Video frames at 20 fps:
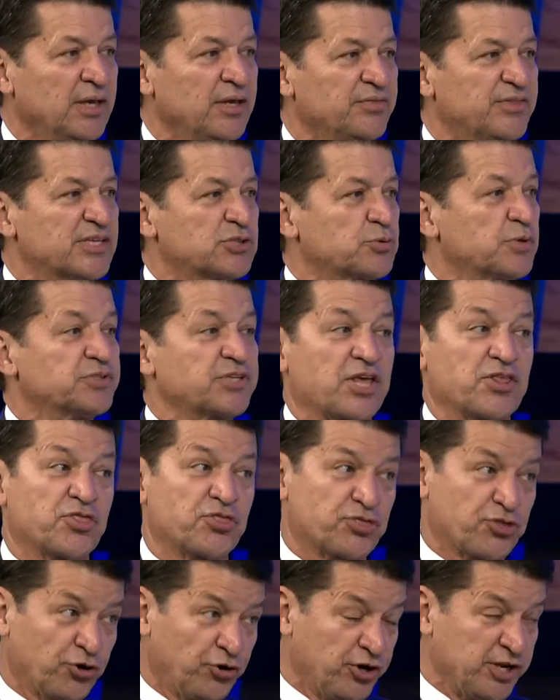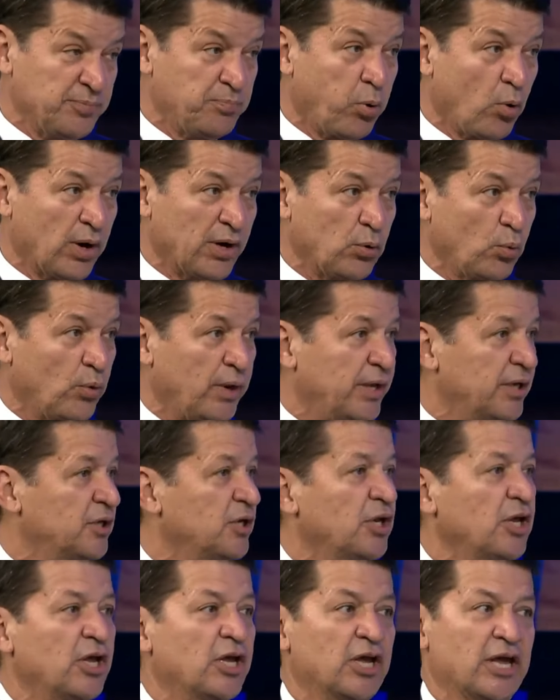This was a 30-point win,
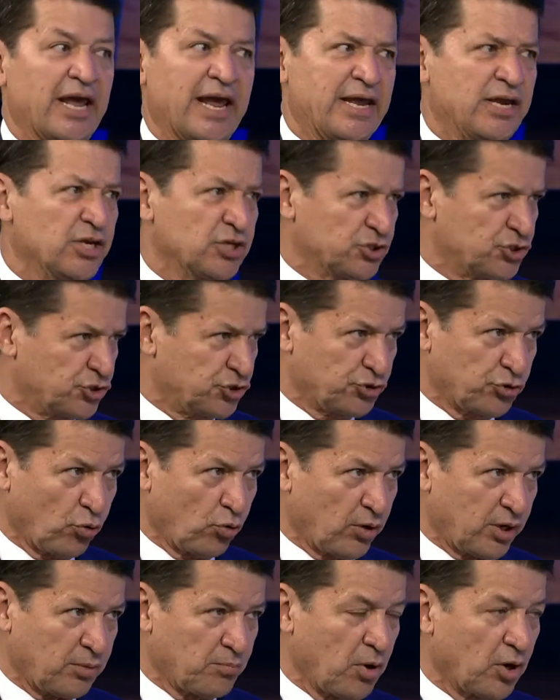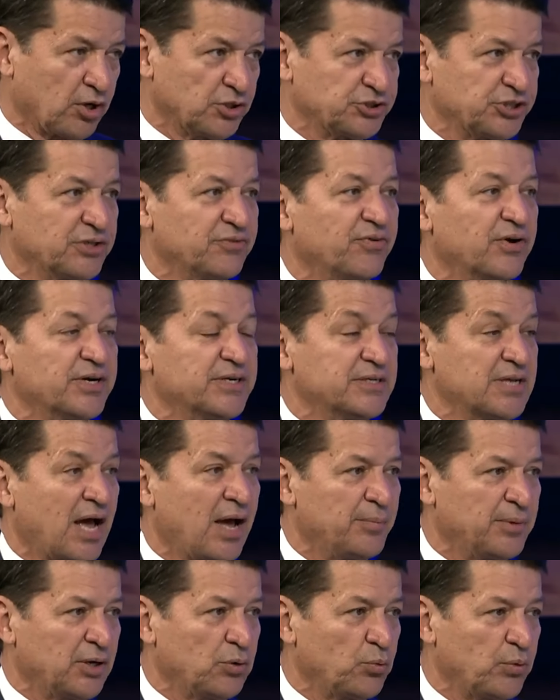a historic margin, very
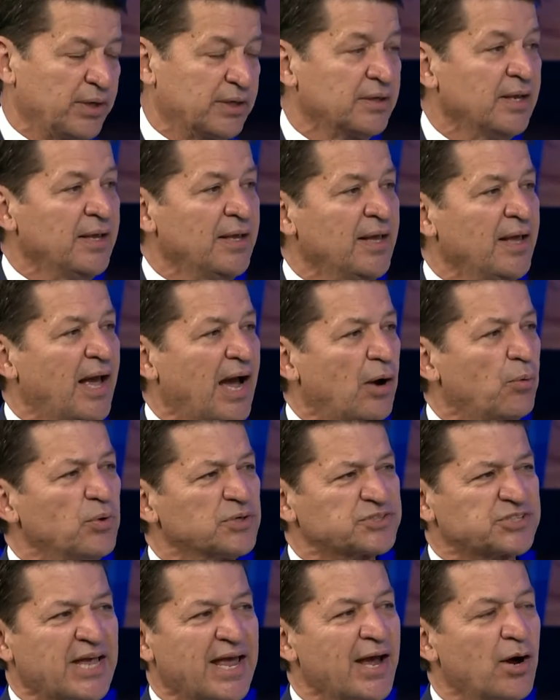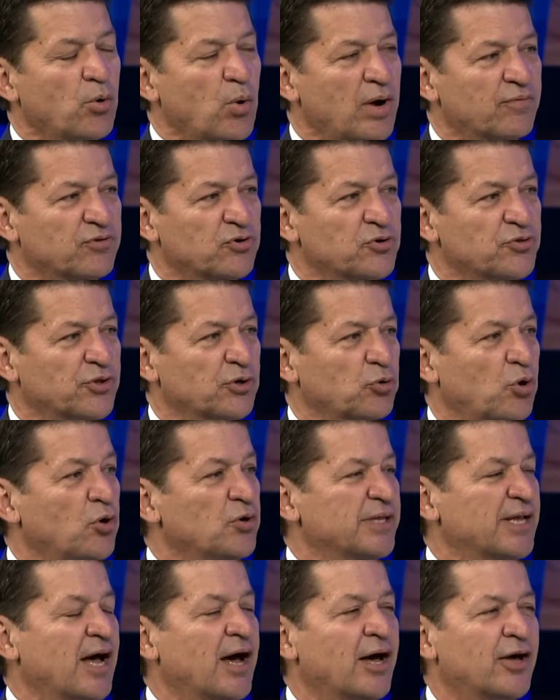dominant win. I will say, however, there were
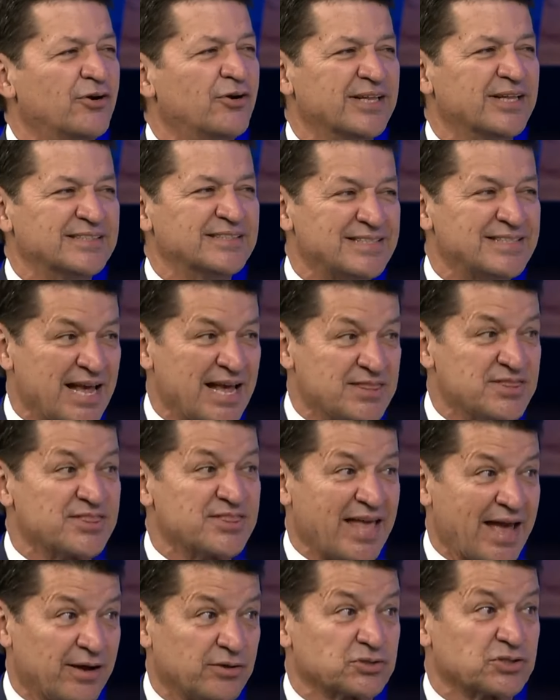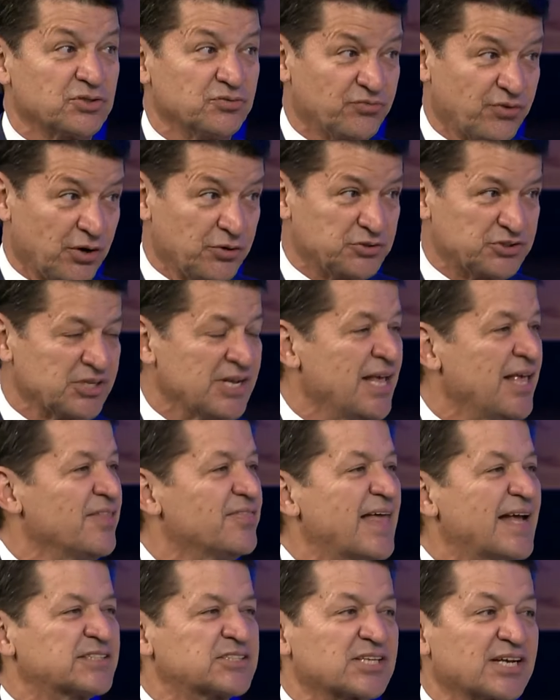only 110,000 votes.
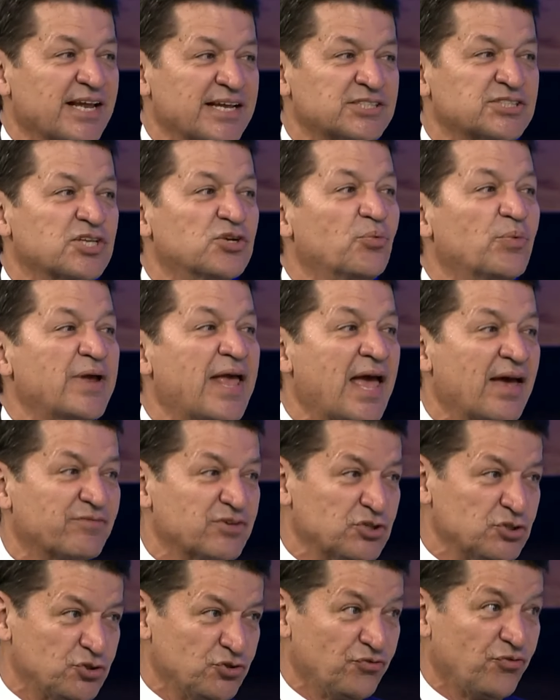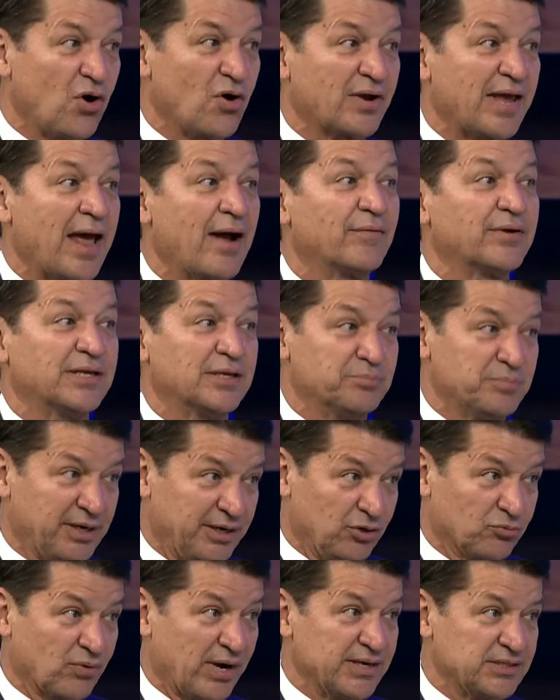That's less than we have in Duval County in
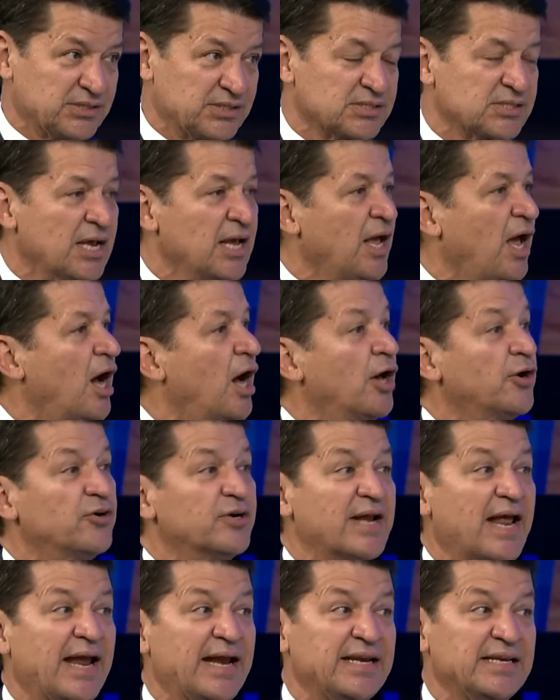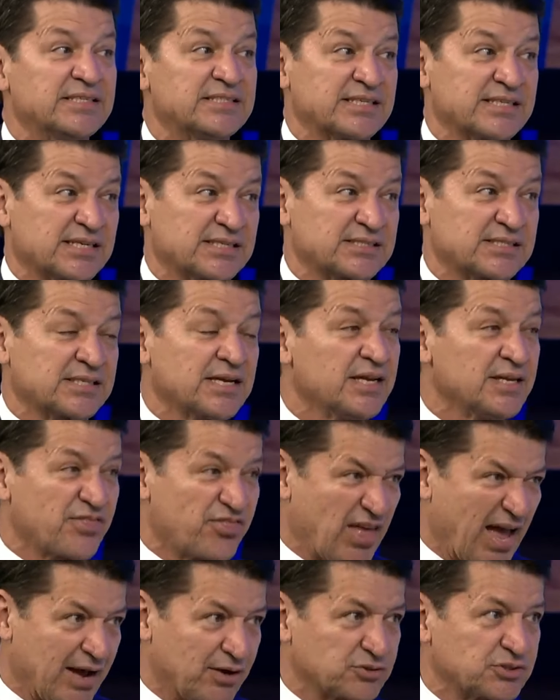many races.
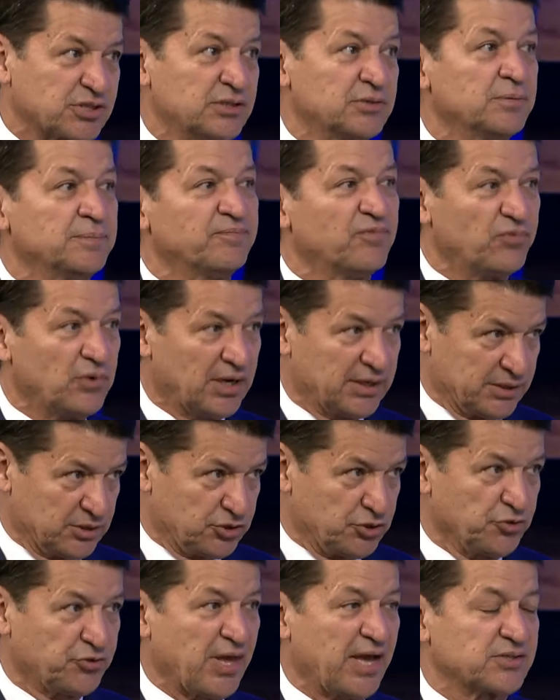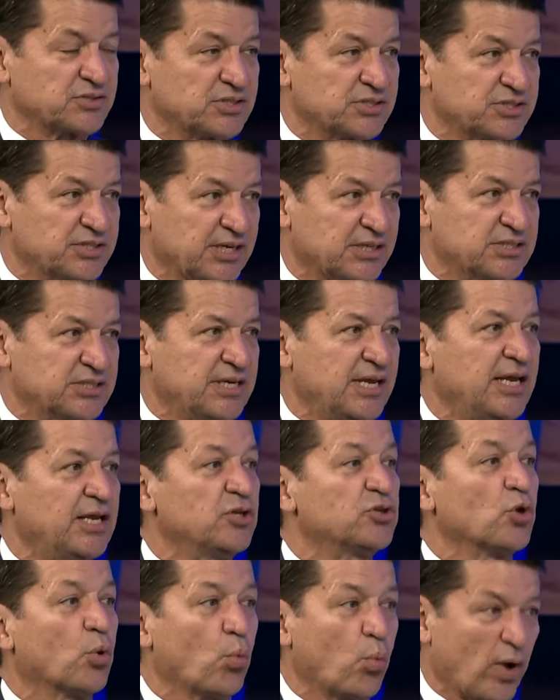186,000 in 2016.
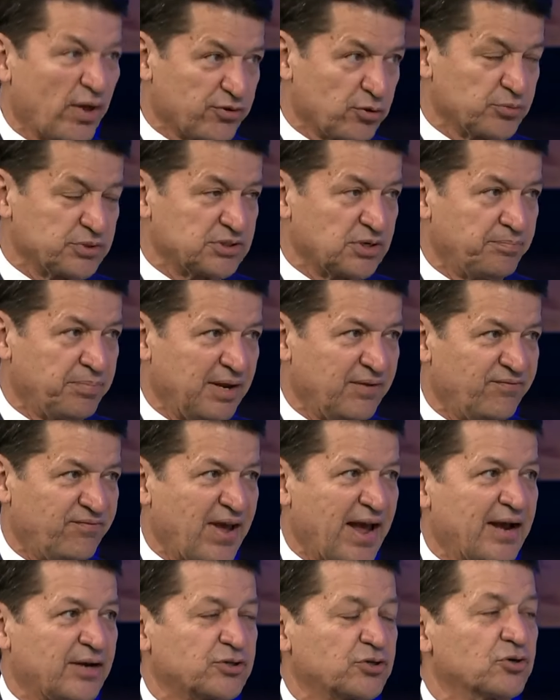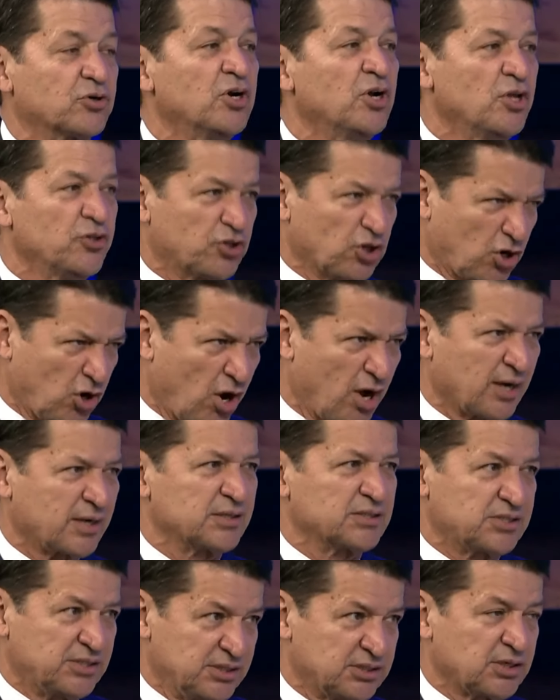The weather was a big factor. The
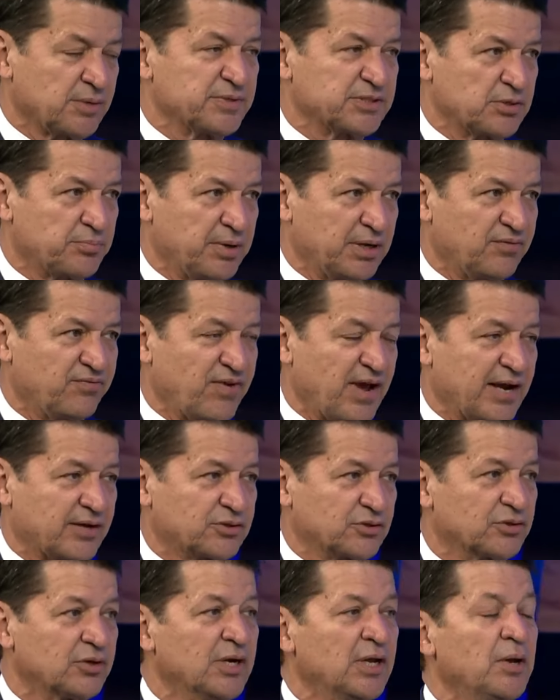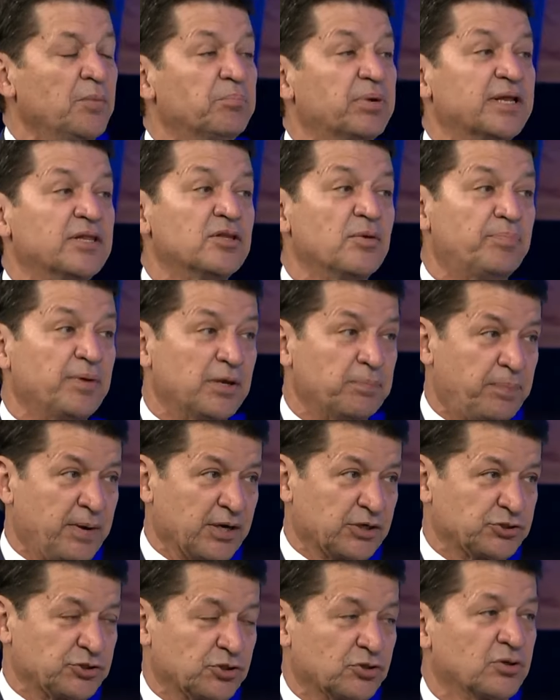caucus system is a big factor. But in the big
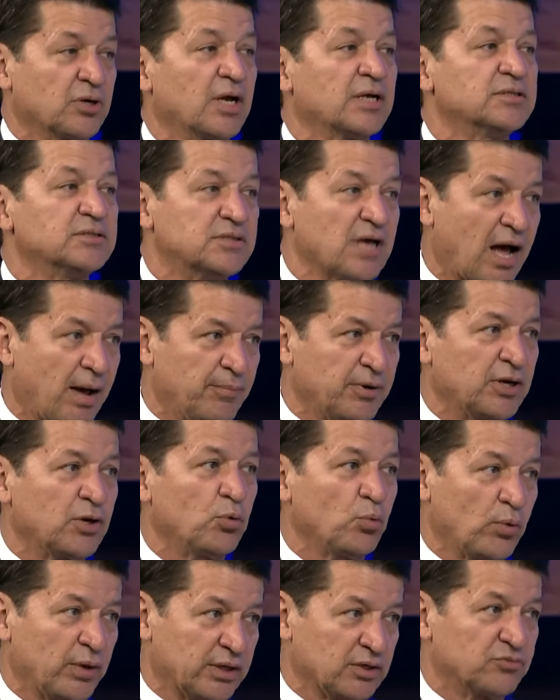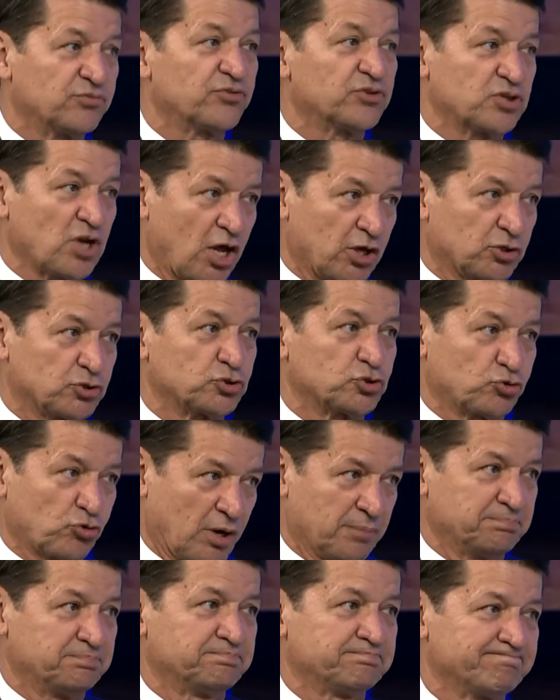picture, dominant win for Donald
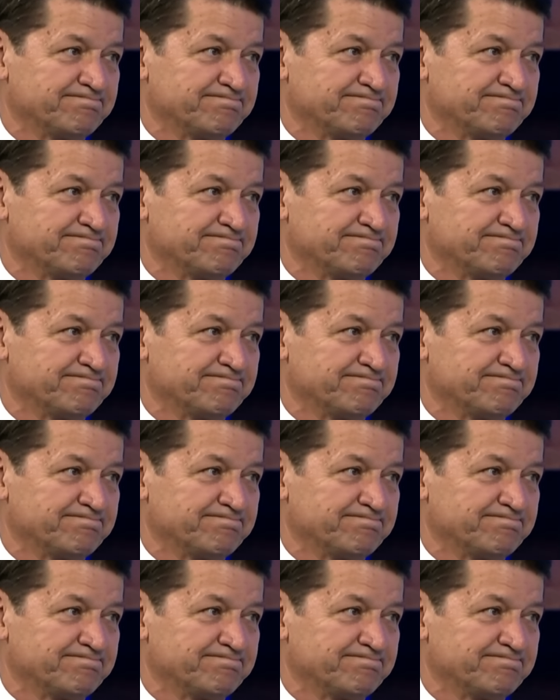Trump.